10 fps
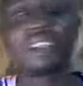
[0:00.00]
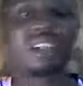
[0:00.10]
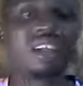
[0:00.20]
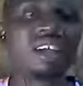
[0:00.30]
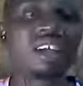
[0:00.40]

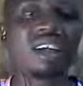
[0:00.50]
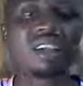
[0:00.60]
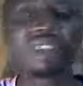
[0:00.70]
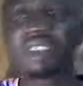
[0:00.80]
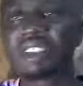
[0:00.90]

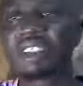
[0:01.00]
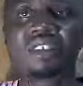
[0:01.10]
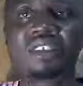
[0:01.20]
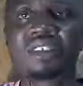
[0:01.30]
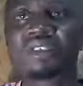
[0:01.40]
until.
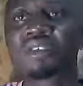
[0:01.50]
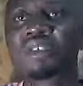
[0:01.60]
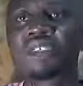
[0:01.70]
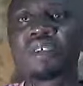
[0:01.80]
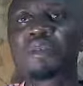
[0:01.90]

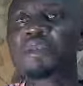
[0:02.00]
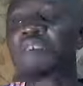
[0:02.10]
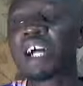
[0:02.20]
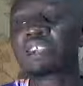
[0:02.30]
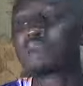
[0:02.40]
So in
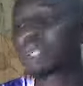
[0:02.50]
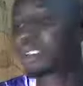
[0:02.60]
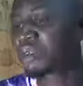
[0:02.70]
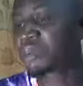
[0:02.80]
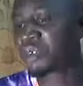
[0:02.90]
fact, most
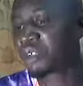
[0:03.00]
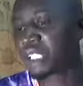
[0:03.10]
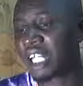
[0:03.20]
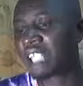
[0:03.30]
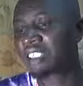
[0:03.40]
people in
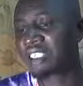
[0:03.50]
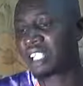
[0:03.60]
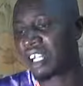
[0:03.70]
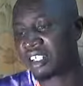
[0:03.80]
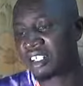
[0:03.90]

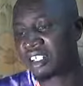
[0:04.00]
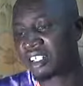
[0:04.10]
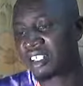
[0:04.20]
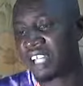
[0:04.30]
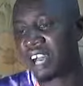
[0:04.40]
Nigeria, they
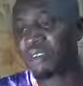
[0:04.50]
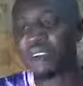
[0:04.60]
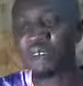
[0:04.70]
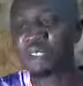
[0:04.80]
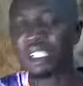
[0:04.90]
have no
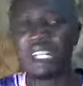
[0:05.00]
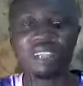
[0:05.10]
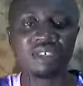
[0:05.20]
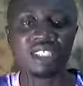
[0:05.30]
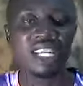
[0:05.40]
option than to
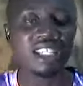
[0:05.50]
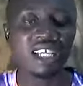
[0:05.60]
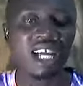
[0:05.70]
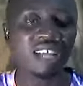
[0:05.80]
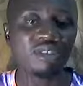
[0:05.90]
start the
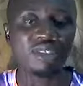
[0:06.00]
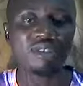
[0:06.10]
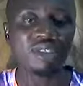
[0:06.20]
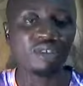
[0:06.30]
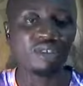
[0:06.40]
car, to leave it
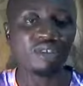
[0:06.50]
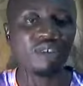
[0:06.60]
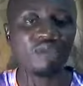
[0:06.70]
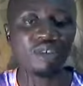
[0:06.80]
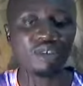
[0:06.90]
to run
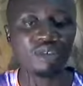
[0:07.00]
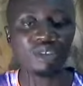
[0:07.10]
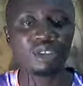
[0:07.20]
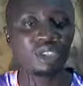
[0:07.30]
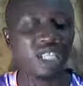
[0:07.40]
for close
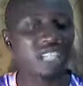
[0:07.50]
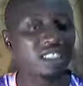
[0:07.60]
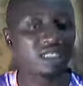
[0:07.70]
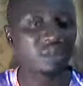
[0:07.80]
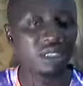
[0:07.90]
to 30
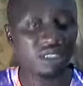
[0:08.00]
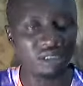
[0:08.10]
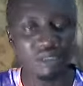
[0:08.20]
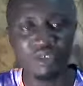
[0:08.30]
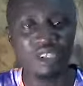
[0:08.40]
minutes
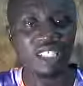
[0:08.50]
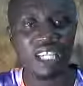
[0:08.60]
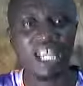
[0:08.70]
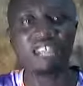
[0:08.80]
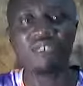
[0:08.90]
before they
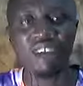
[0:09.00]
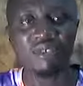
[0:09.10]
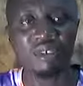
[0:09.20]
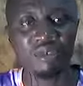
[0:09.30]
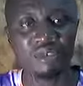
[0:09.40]
can drive off,
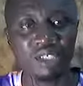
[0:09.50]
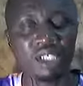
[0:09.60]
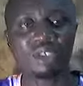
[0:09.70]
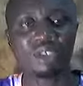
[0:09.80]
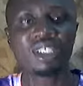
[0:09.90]

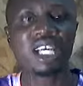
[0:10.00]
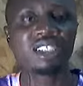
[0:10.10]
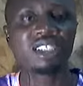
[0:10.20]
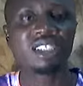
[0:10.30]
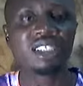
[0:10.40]
so that the
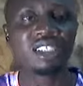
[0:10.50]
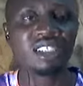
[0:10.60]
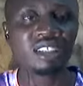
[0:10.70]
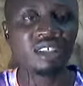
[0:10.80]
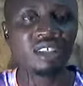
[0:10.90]

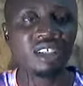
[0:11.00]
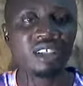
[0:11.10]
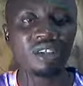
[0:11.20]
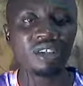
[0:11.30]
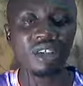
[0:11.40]
engine
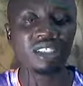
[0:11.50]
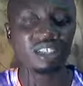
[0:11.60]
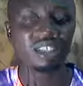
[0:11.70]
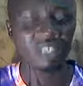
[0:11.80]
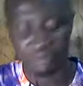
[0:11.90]
doesn't